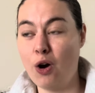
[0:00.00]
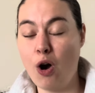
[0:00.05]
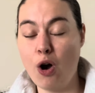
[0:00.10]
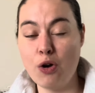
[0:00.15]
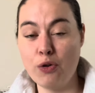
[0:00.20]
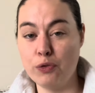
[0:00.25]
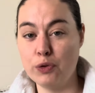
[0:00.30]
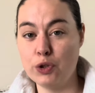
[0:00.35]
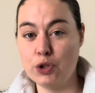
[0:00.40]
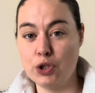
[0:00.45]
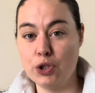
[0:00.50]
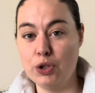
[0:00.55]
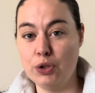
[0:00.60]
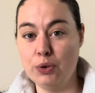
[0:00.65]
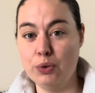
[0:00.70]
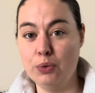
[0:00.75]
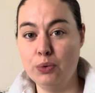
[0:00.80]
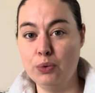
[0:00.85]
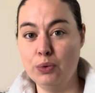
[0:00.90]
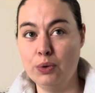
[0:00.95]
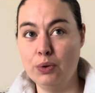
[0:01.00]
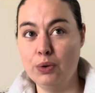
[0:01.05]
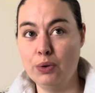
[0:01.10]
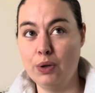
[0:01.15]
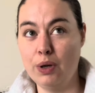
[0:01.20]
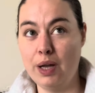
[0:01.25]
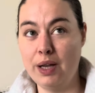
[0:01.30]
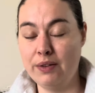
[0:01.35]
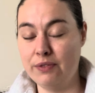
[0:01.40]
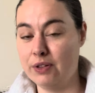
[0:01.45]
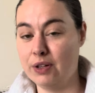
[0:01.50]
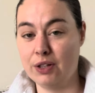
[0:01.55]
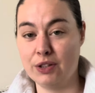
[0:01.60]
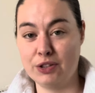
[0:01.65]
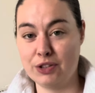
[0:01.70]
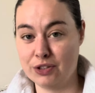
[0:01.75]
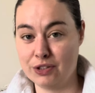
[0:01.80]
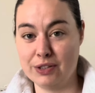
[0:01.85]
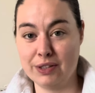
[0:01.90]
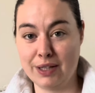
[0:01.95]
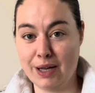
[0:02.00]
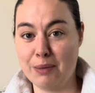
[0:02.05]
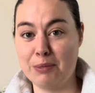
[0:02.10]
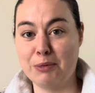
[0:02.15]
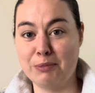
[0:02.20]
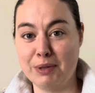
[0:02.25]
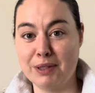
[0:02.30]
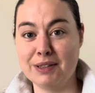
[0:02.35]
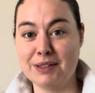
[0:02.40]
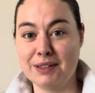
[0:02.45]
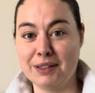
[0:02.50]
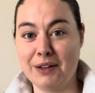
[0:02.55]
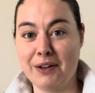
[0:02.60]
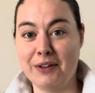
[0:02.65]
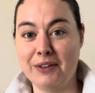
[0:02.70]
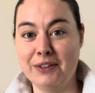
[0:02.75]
overdue even just a couple months ago.